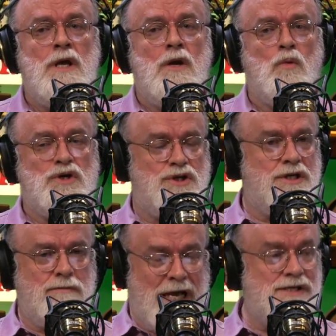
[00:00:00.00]
which,
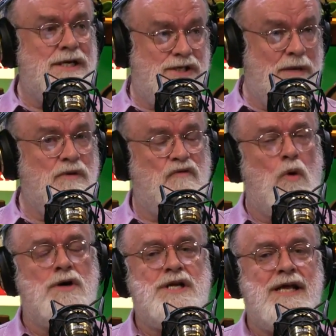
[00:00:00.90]
as I said
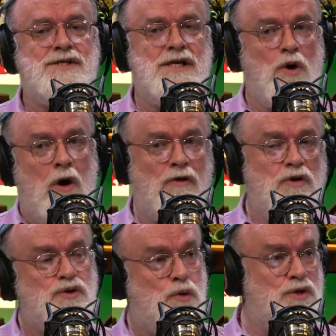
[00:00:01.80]
before, takes in all
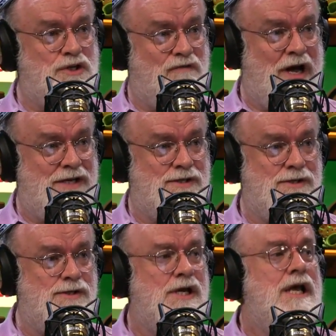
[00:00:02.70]
your source
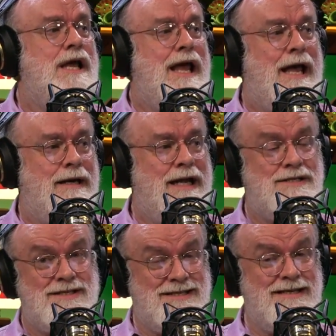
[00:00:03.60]
devices and
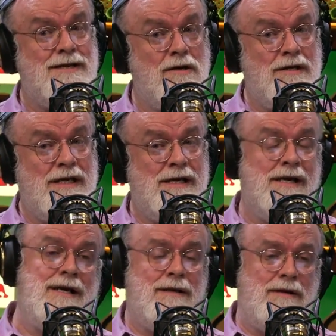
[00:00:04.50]
gets the signal
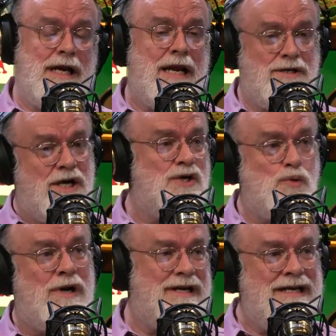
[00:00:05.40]
in and, and does
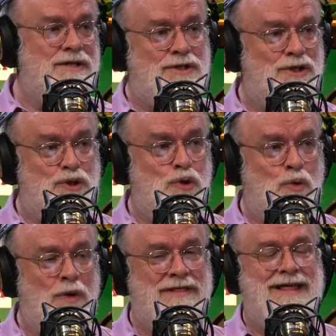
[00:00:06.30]
what it needs to do
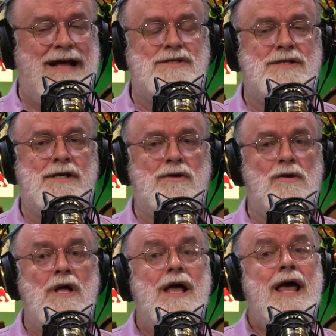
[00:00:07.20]
with that
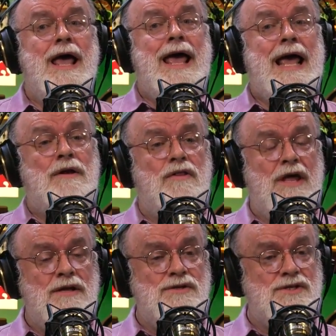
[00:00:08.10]
signal, and
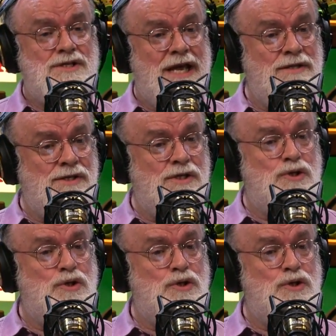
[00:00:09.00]
then sends it